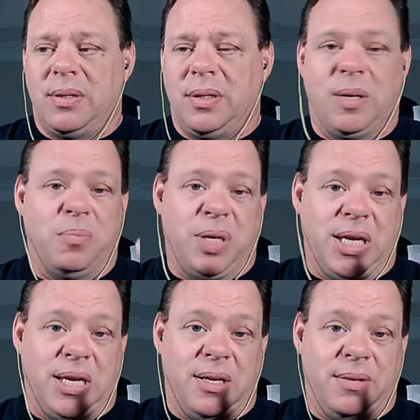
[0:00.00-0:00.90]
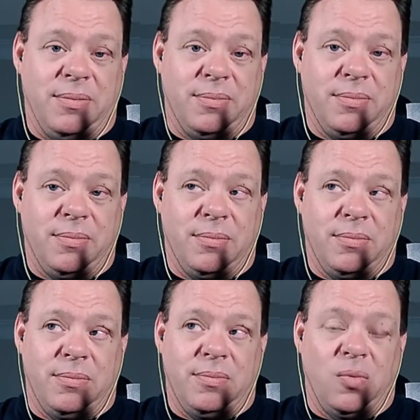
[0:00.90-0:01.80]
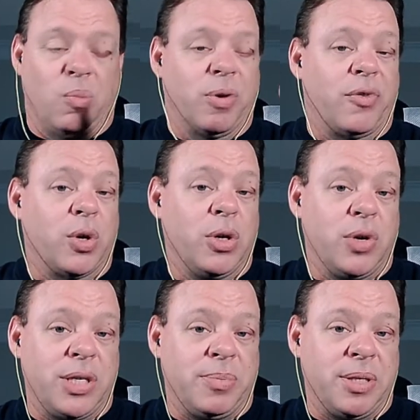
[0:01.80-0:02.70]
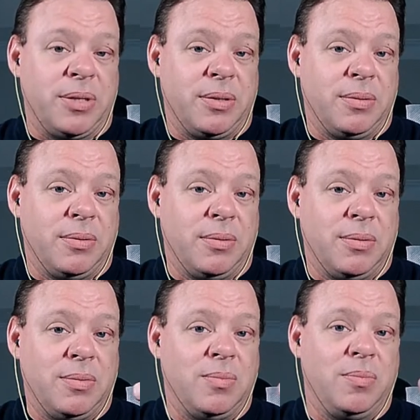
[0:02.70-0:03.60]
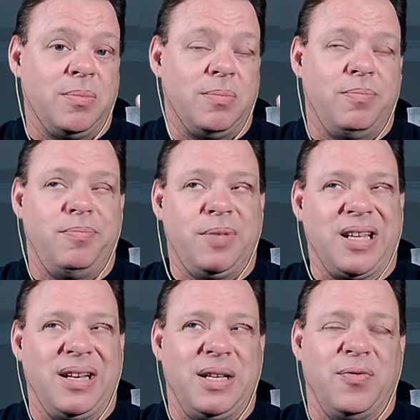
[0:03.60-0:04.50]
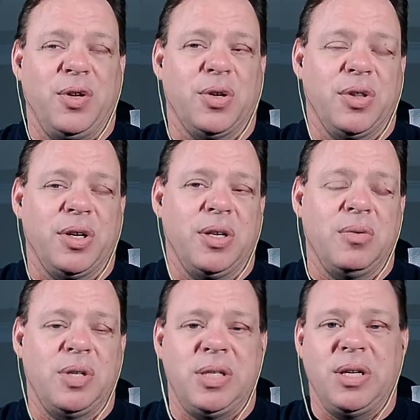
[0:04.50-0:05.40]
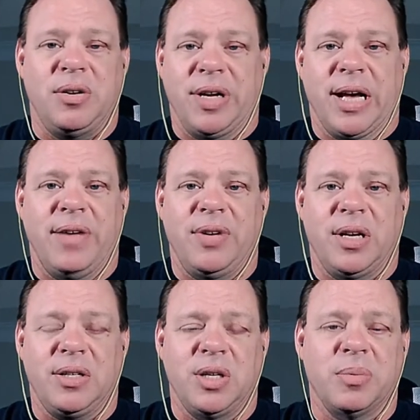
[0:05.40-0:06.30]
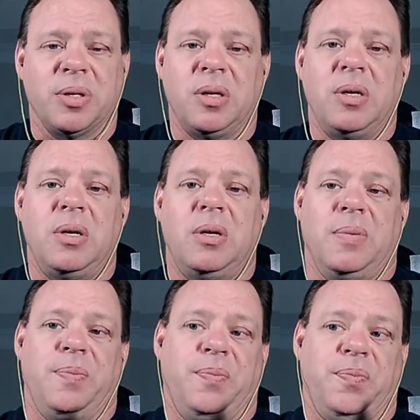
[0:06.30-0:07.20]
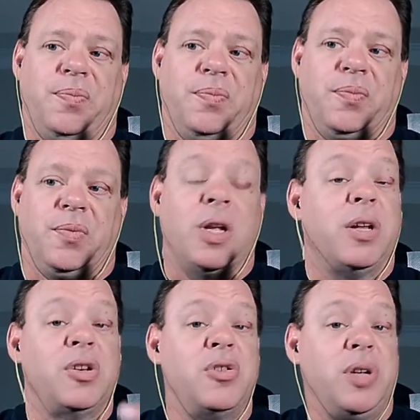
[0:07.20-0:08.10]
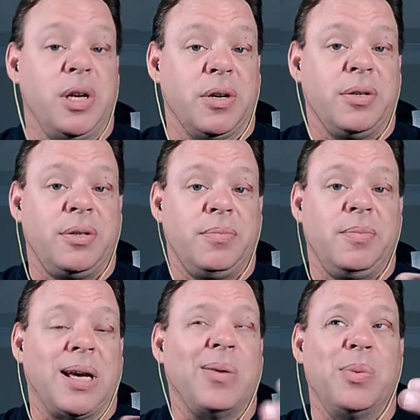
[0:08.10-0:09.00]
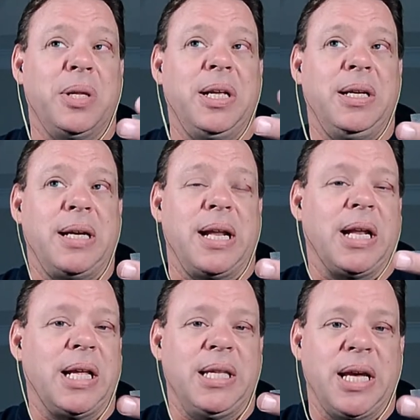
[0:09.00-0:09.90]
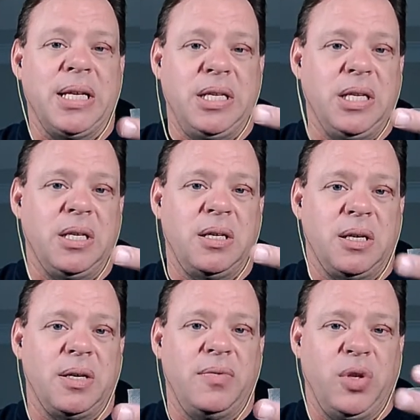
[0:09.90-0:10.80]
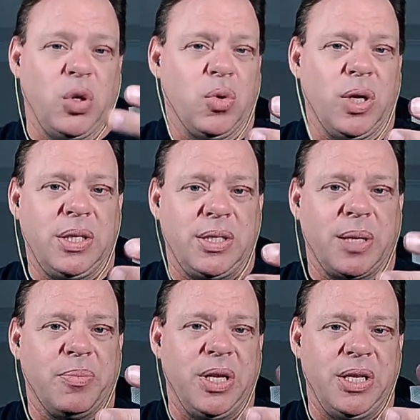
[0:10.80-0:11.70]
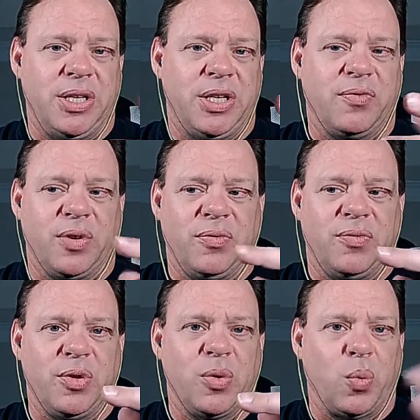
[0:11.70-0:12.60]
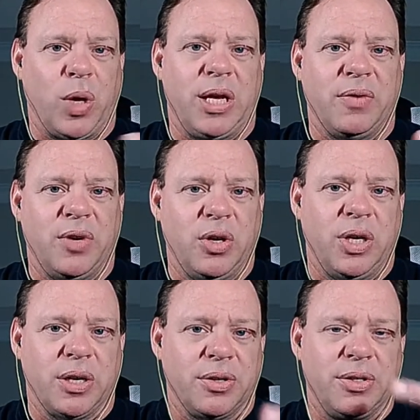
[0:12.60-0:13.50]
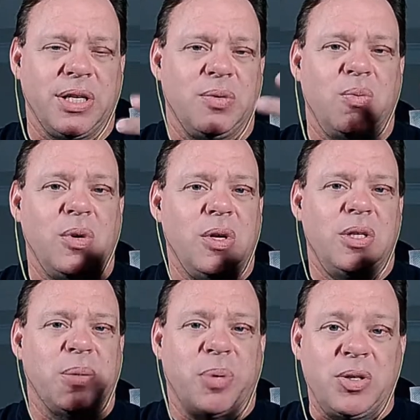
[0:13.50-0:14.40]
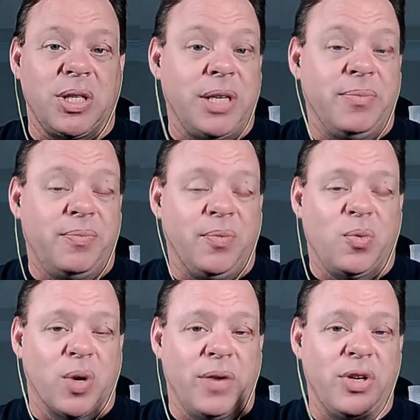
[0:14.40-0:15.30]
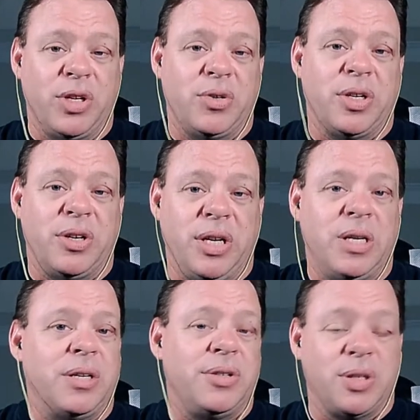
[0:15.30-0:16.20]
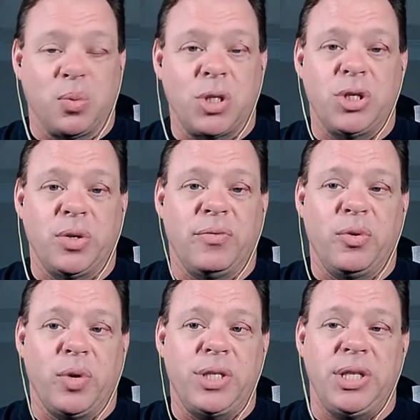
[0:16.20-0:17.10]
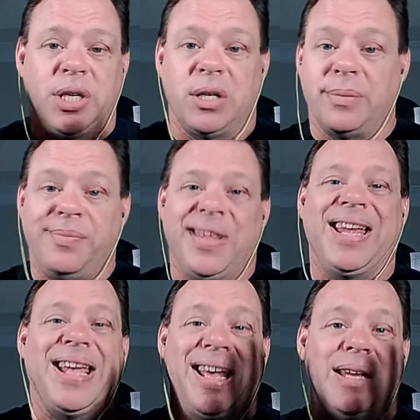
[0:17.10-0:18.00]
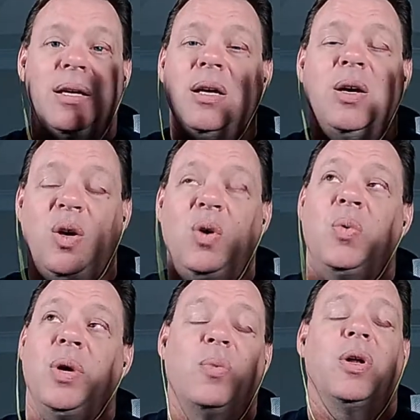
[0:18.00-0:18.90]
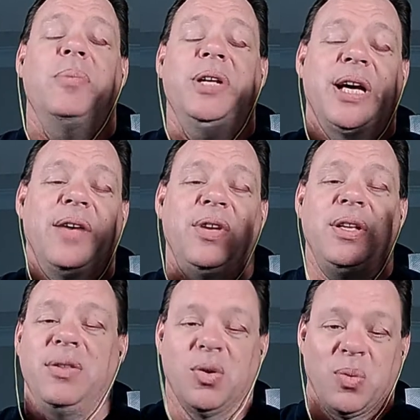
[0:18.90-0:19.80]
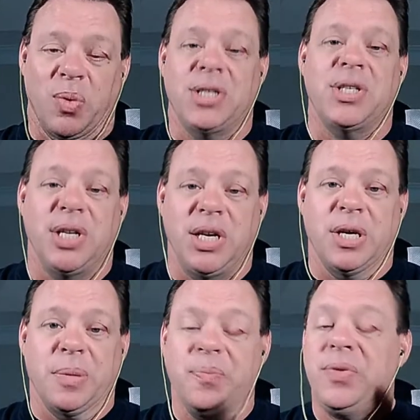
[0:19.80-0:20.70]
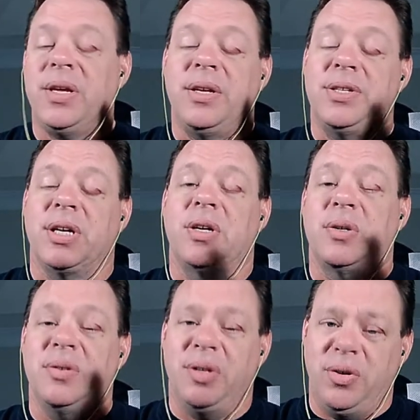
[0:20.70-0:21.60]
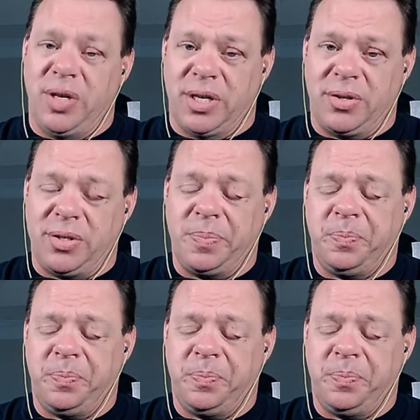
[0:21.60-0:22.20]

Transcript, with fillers: Can be before Christmas. Kind of difficult though, because we just did our dive in October. New Year's. I really kind of like the idea of doing something different for the week of New Year's, because supposedly whatever you're doing on New Year's is what you're doing for the rest of the year. And hey, who wouldn't want to be diving the rest of the year? So New Year's